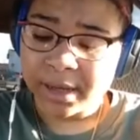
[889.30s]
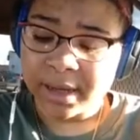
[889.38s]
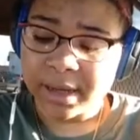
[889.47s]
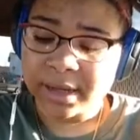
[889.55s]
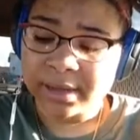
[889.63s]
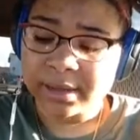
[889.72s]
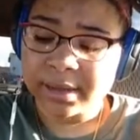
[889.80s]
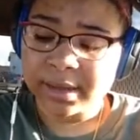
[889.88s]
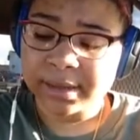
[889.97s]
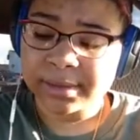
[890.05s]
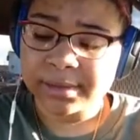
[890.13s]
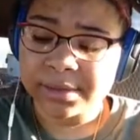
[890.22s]
And
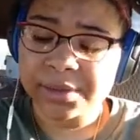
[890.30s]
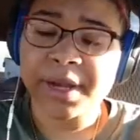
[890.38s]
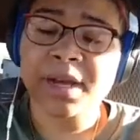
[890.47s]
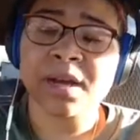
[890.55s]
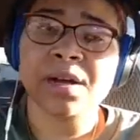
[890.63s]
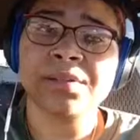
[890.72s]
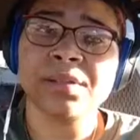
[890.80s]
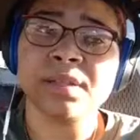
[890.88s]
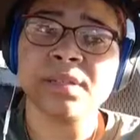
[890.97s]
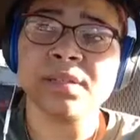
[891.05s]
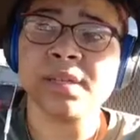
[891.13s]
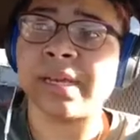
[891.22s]
so they call
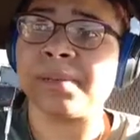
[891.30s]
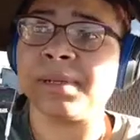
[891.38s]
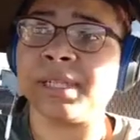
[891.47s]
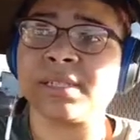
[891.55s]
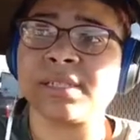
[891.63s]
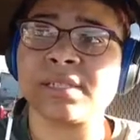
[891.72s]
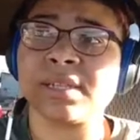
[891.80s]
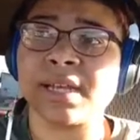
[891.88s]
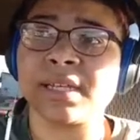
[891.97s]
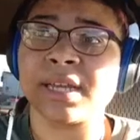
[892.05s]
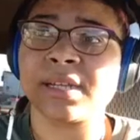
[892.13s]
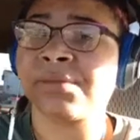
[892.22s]
the ambulance,
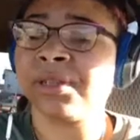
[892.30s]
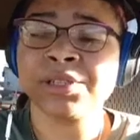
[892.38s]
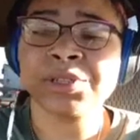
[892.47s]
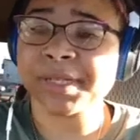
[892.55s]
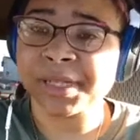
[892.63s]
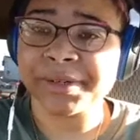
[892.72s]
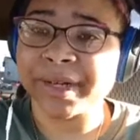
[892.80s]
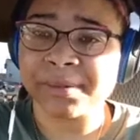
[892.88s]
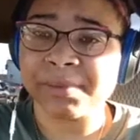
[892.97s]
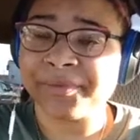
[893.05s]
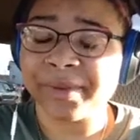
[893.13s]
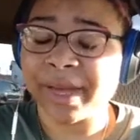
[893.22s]
yada, yada. Latre turned out
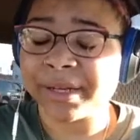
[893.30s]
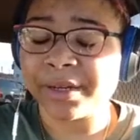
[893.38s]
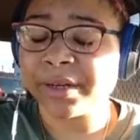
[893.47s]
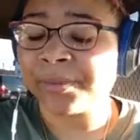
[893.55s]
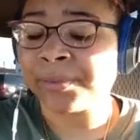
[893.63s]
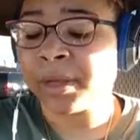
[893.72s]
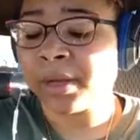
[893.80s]
to be fine, girl.